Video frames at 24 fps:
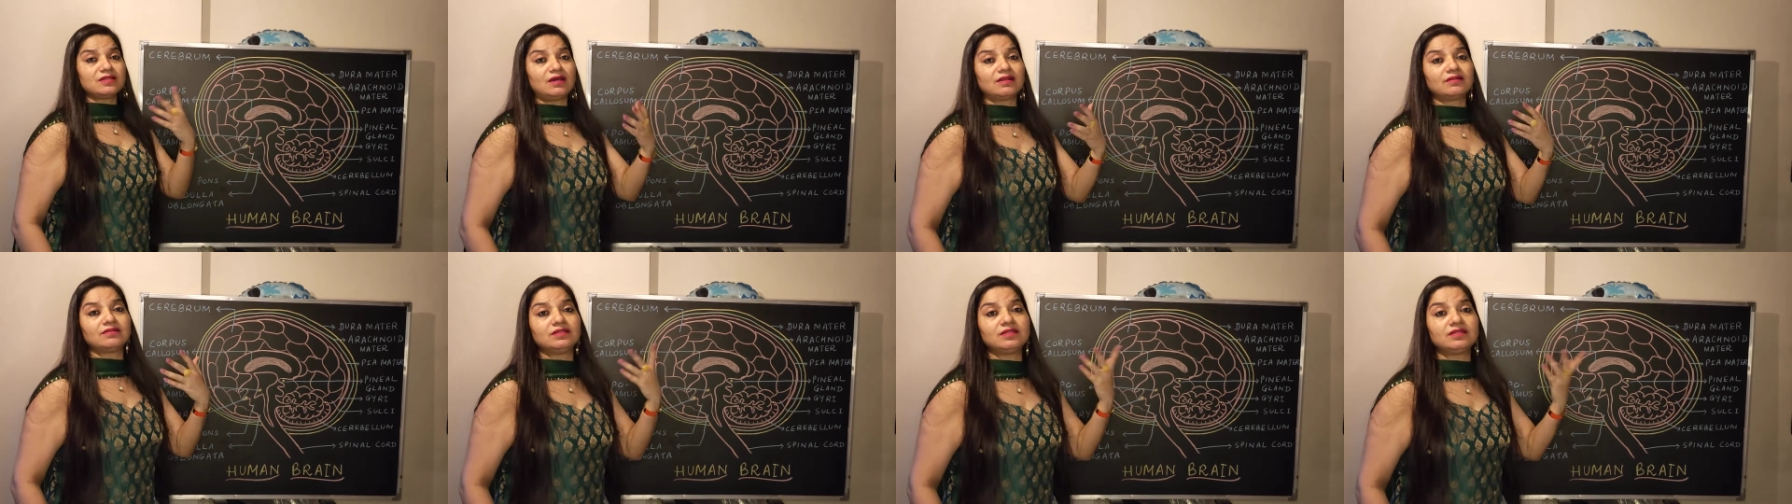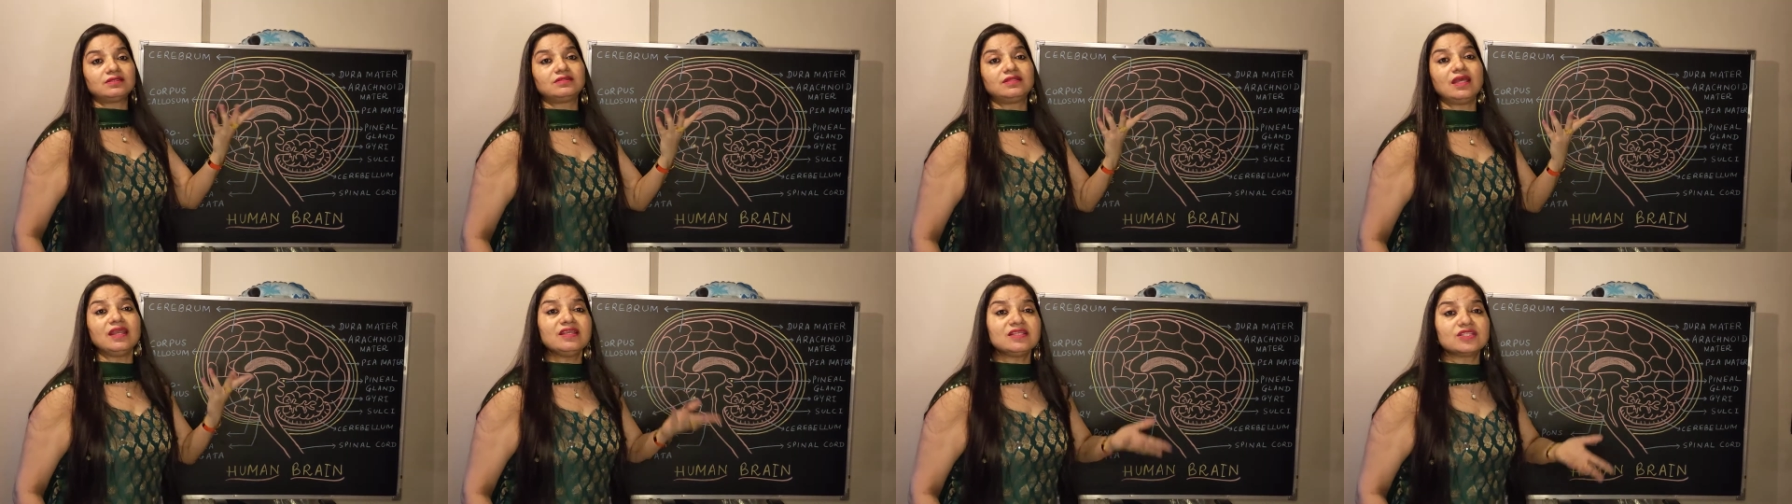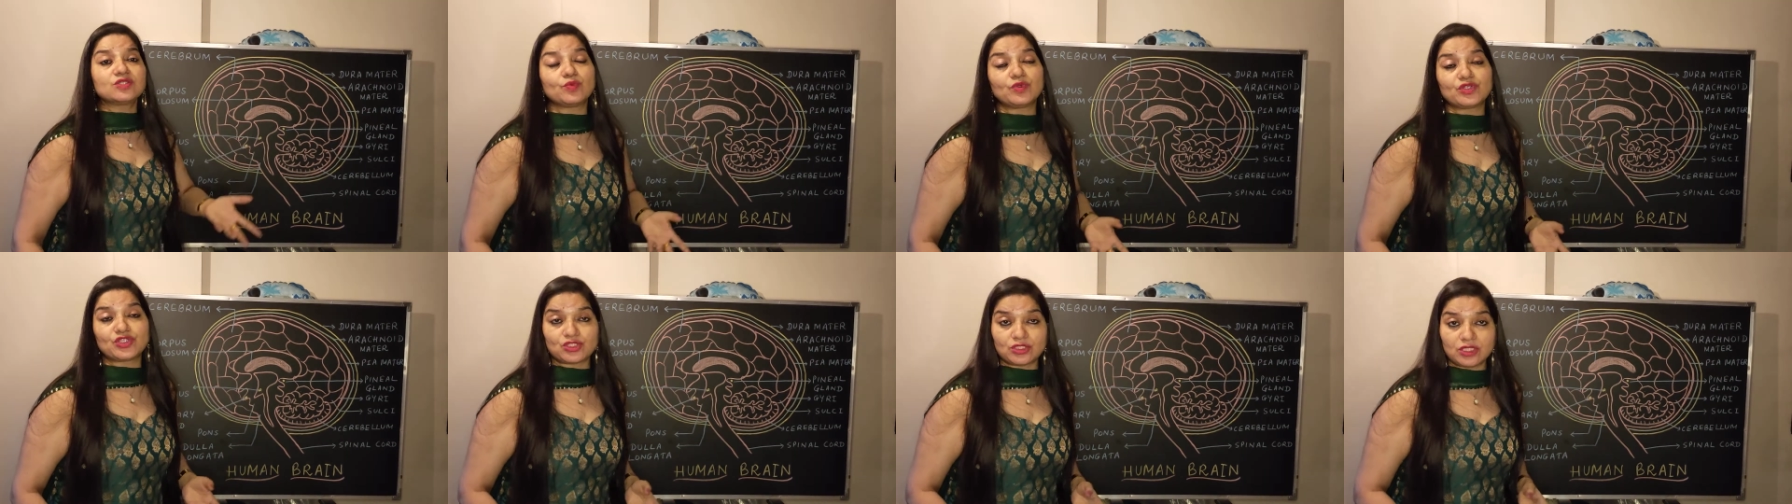are the
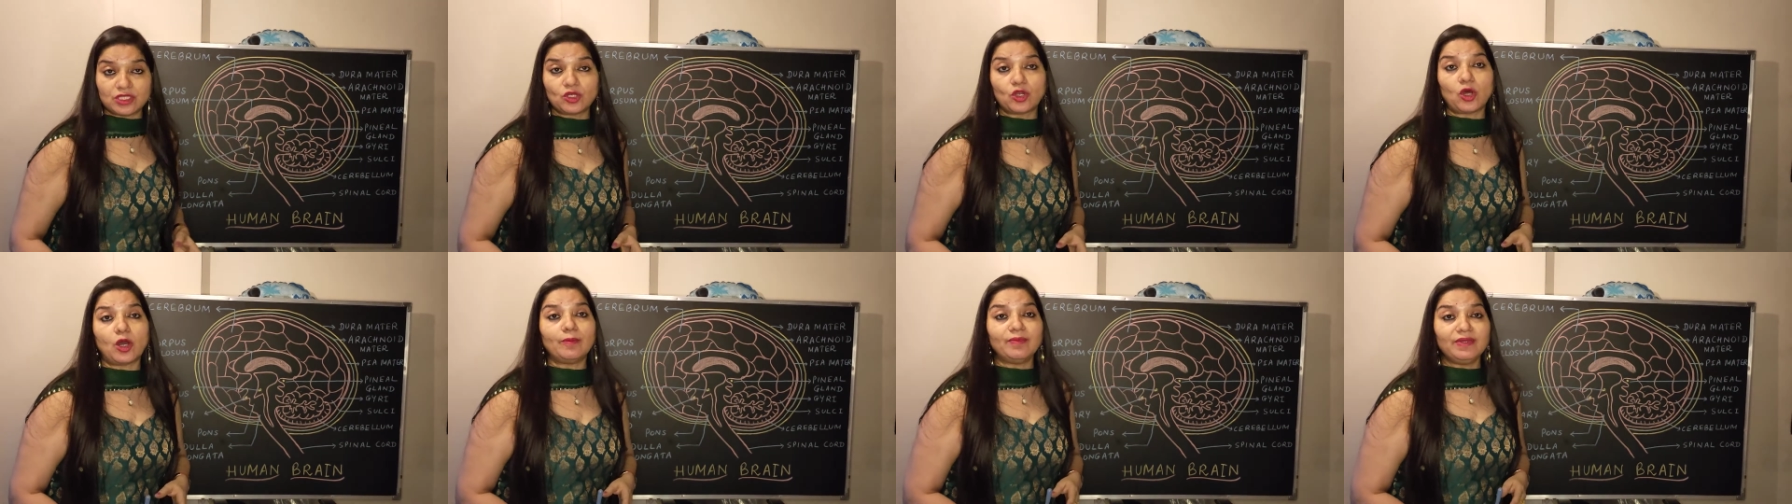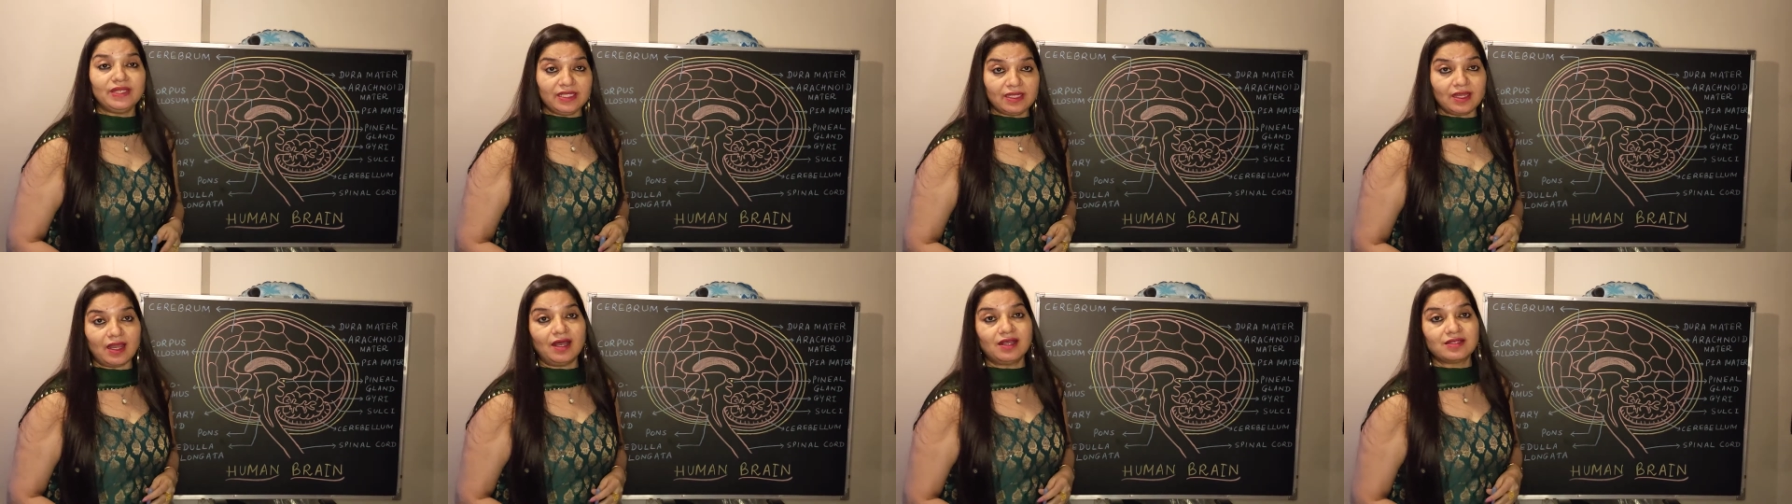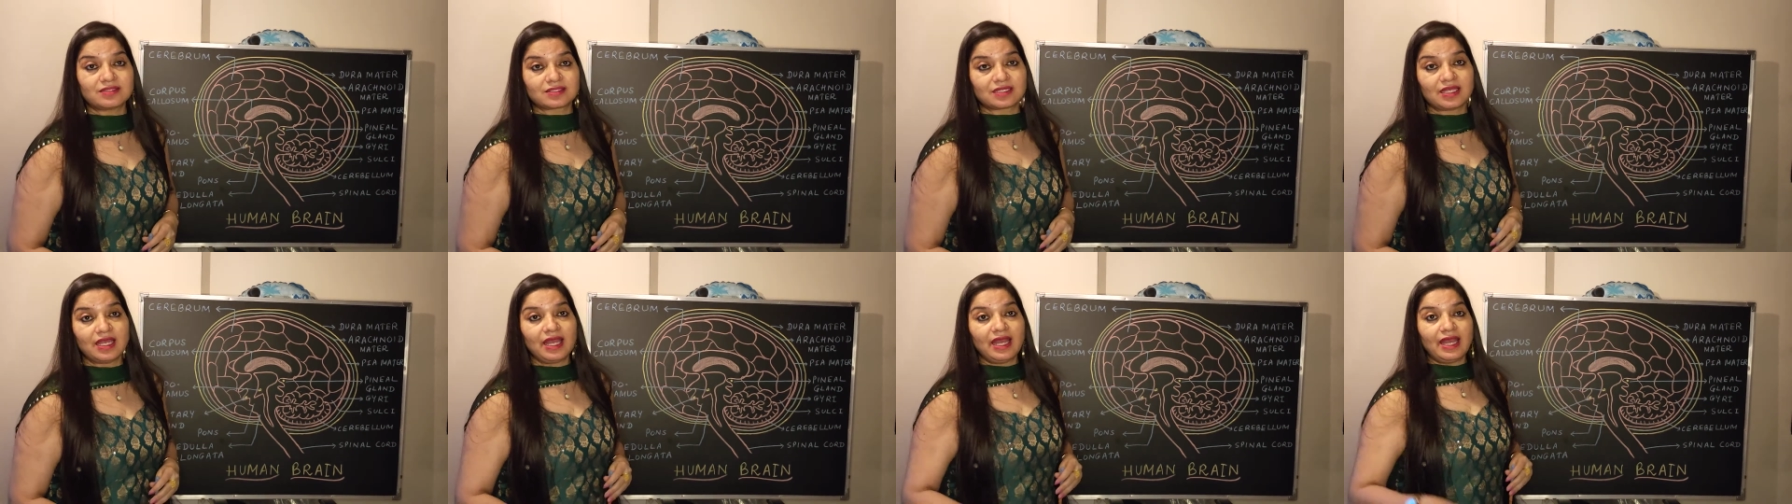things which they normally
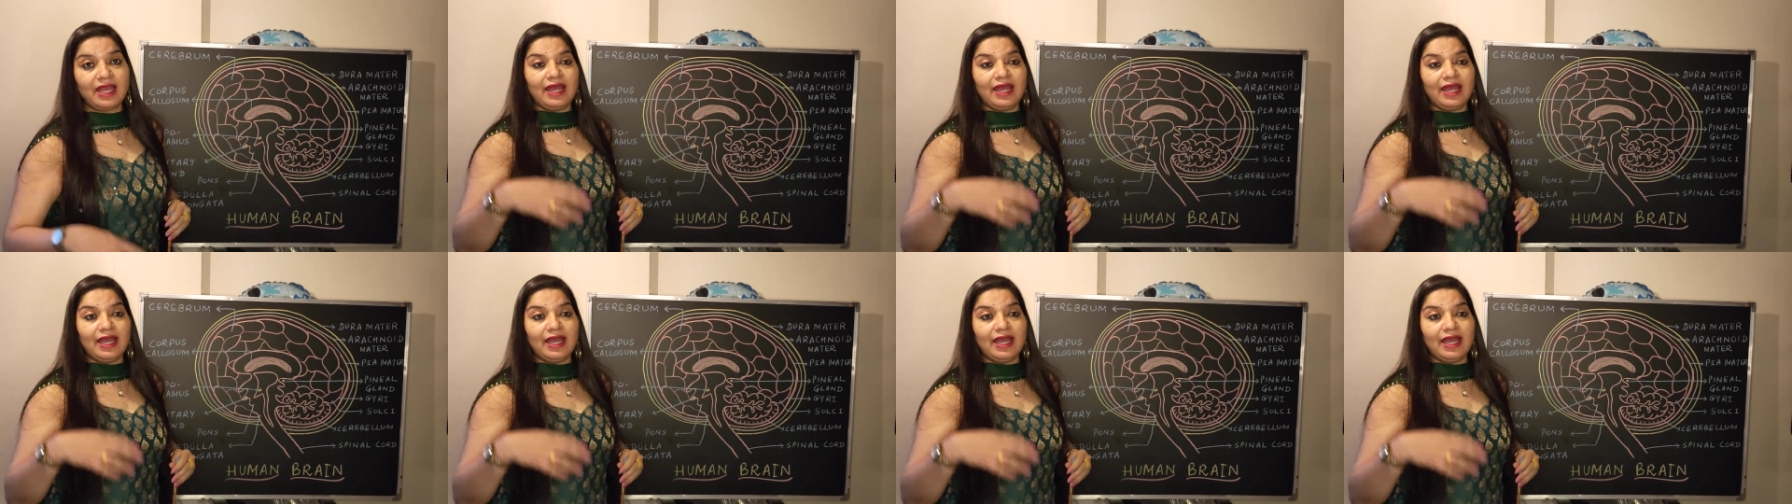ask,